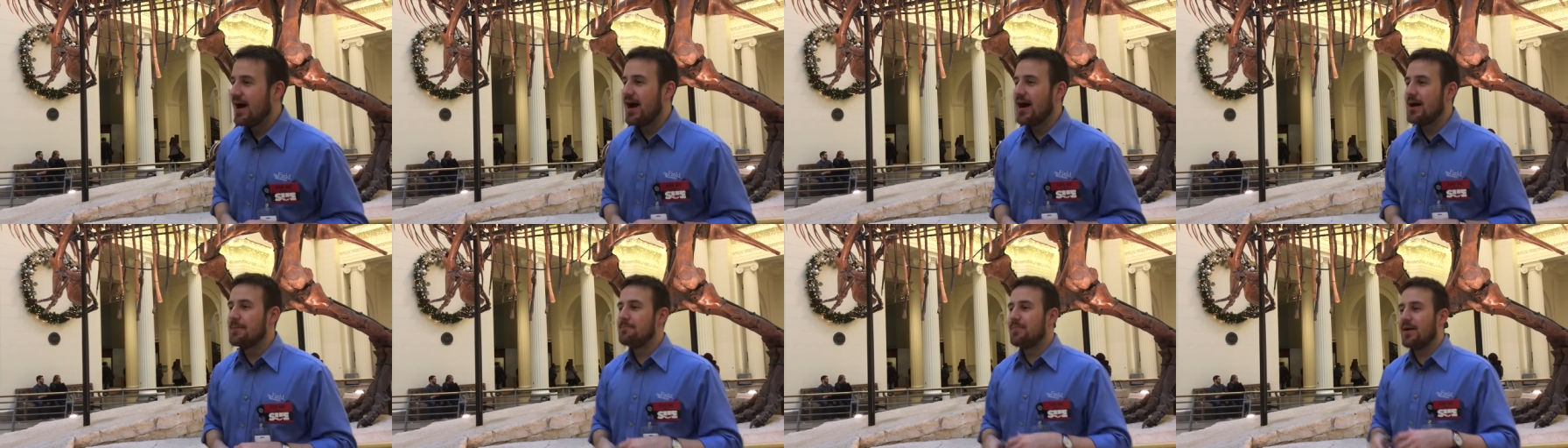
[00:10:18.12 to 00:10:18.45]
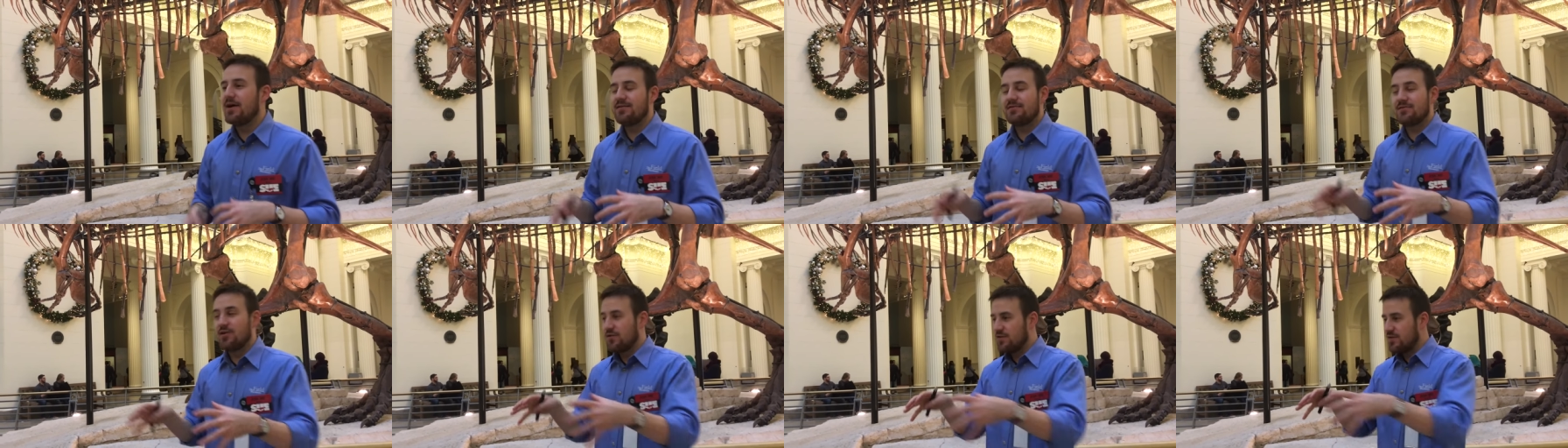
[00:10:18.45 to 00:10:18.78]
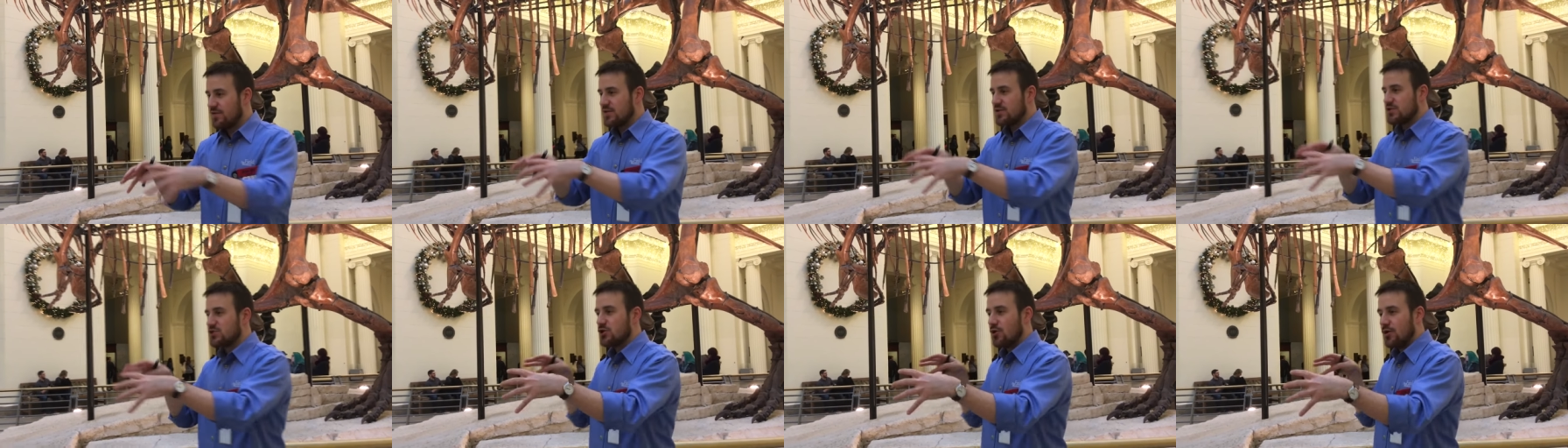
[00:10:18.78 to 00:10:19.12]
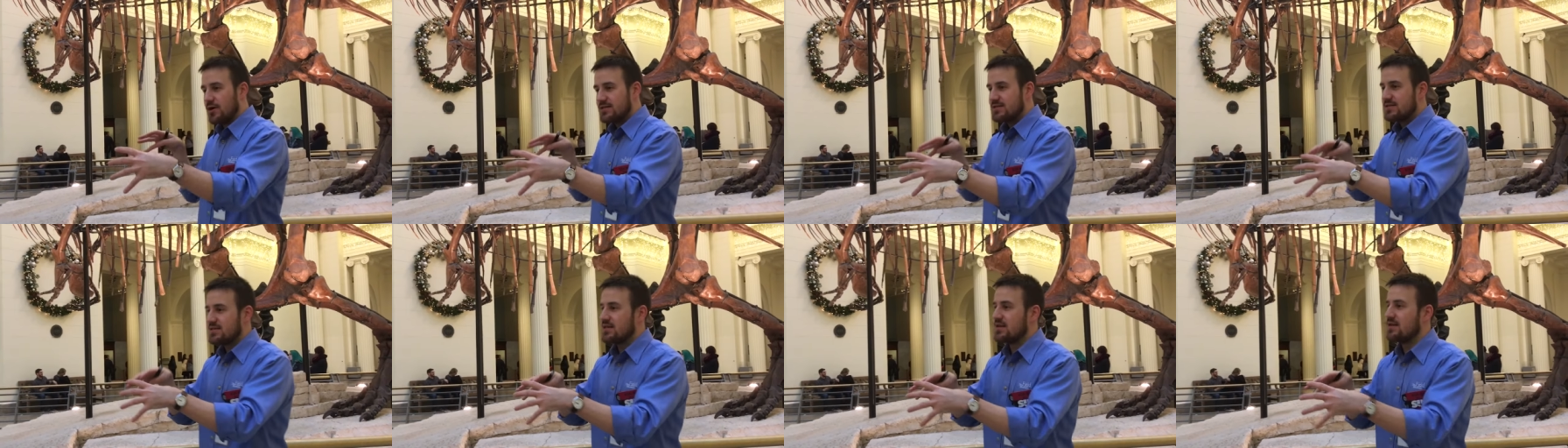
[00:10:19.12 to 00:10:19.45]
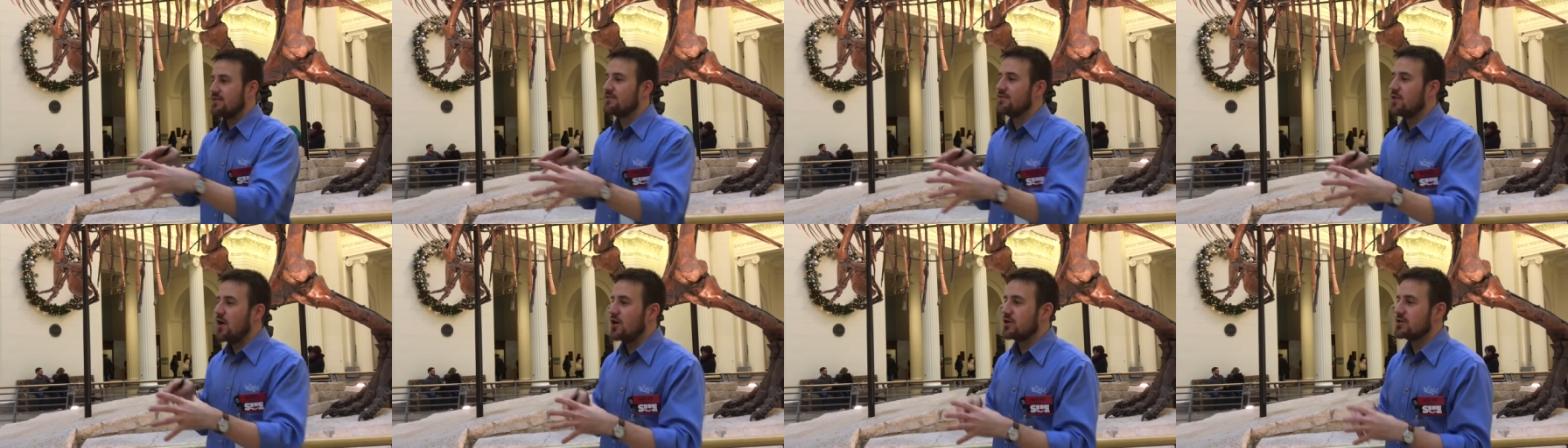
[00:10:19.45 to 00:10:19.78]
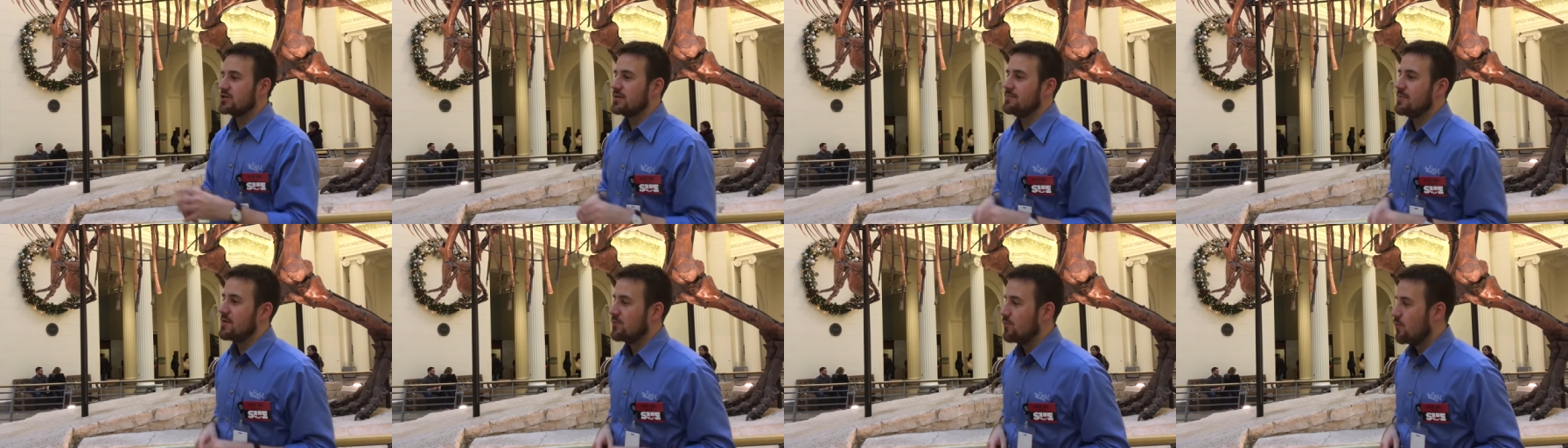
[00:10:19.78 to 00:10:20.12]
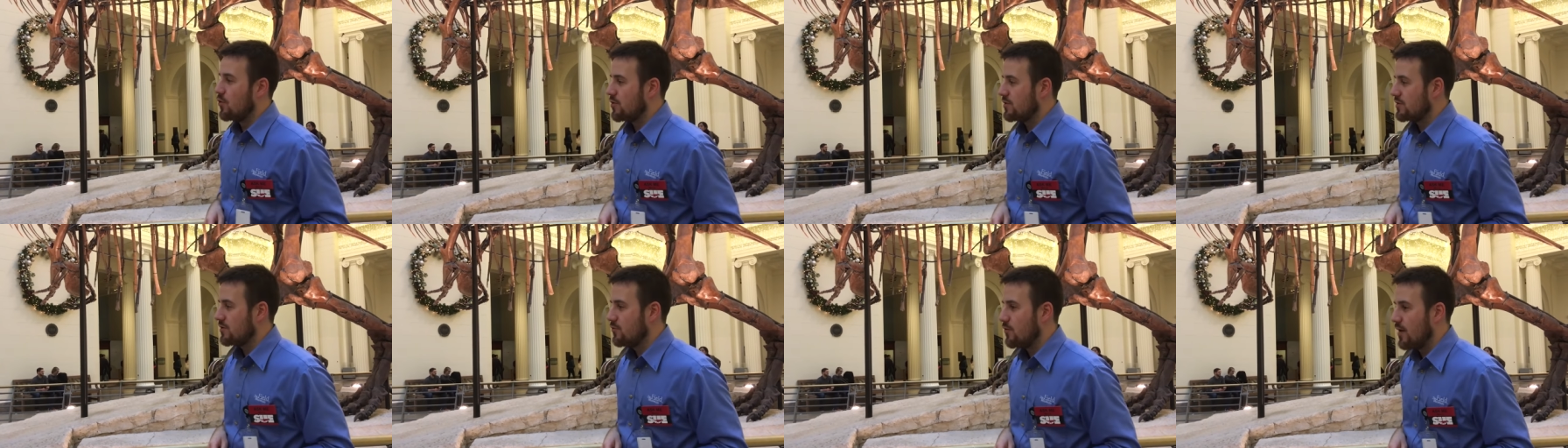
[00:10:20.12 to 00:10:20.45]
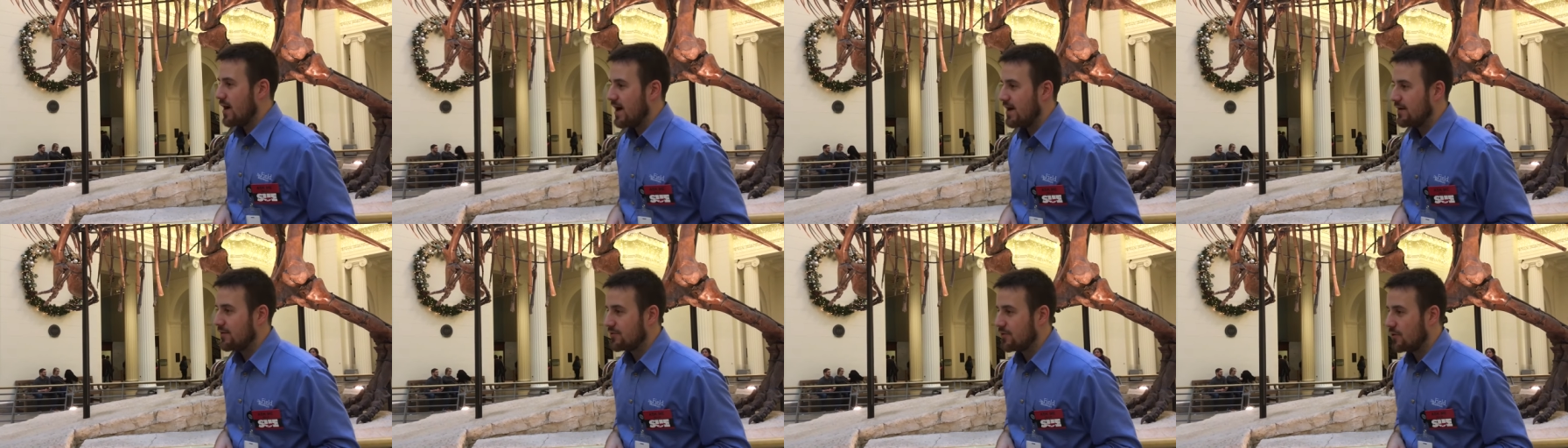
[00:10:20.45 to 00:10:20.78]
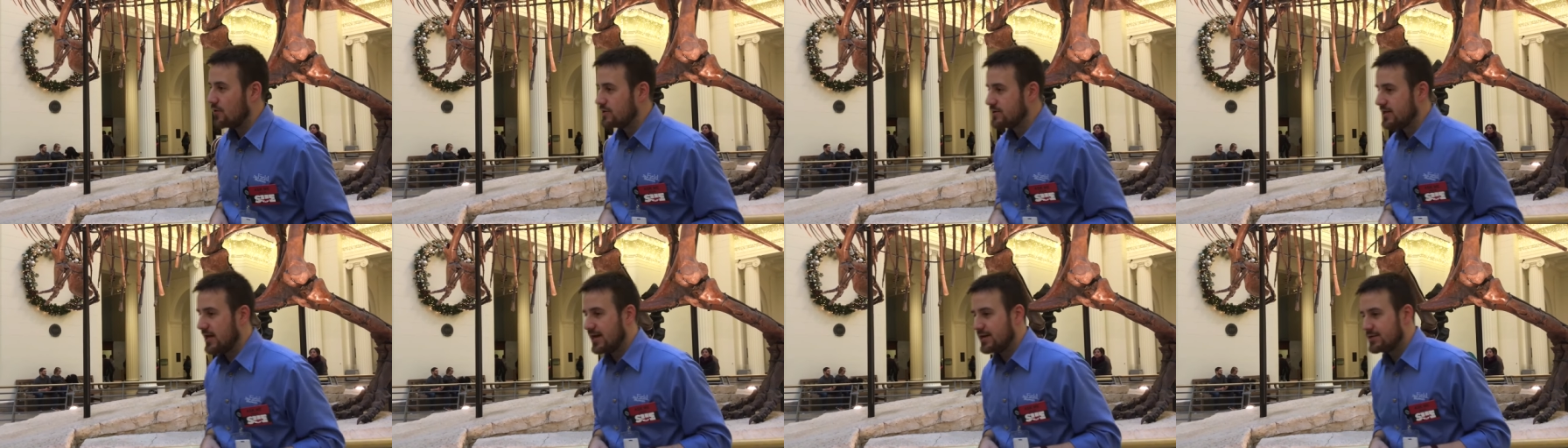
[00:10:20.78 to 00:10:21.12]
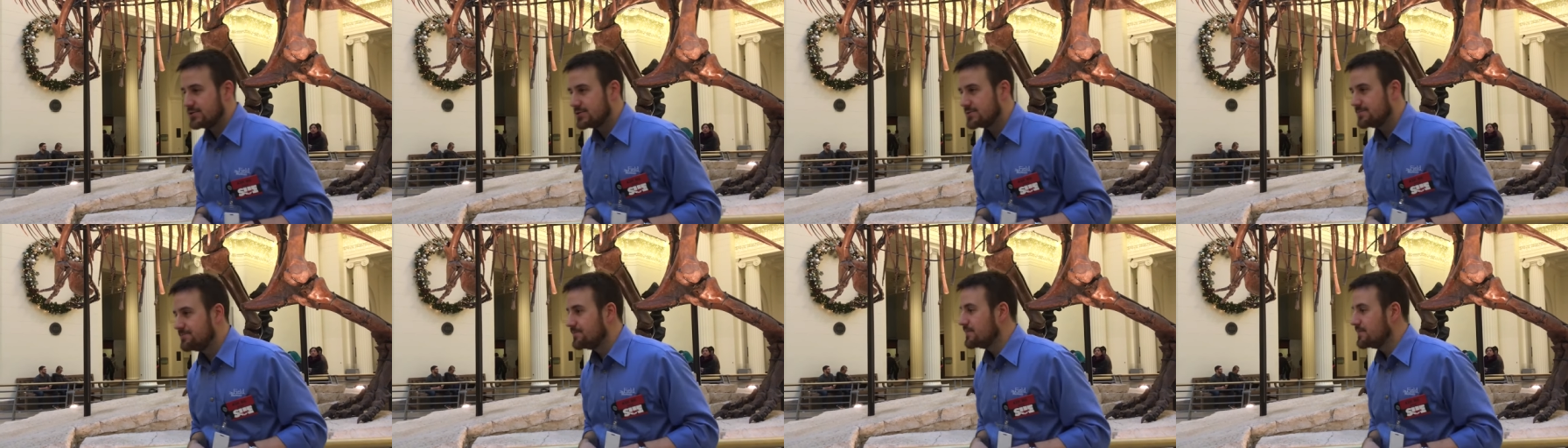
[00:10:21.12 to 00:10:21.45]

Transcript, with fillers: arthritis. But those are the joints that have largely been worn away with old age.